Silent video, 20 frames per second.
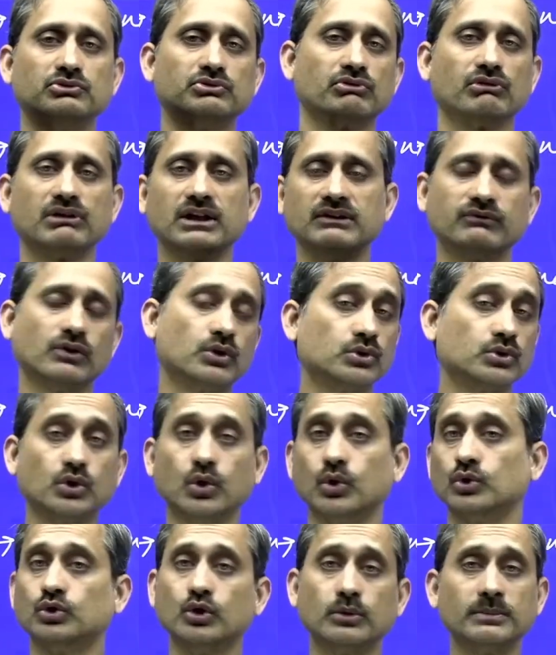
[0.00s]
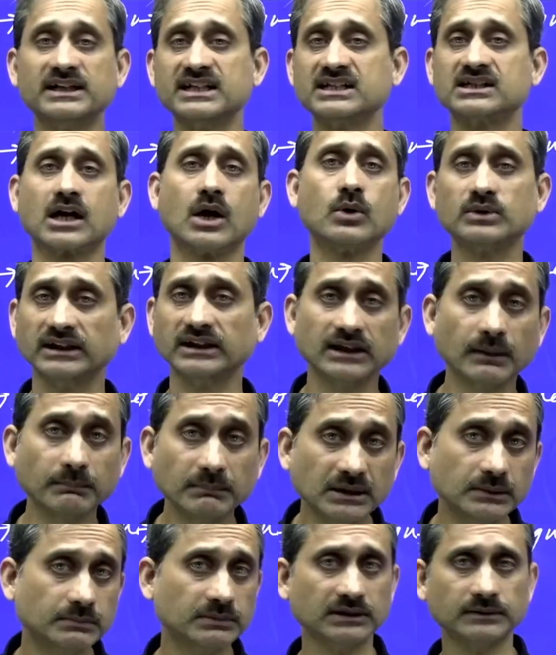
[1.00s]
3, 4. No, nobody is counting the
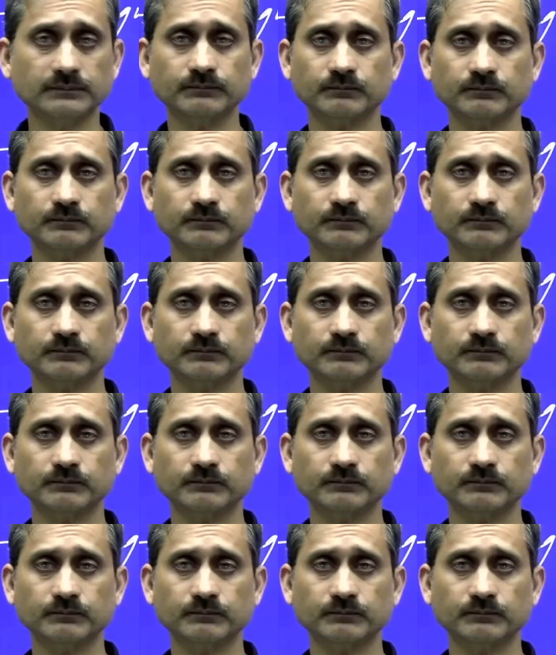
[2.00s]
people.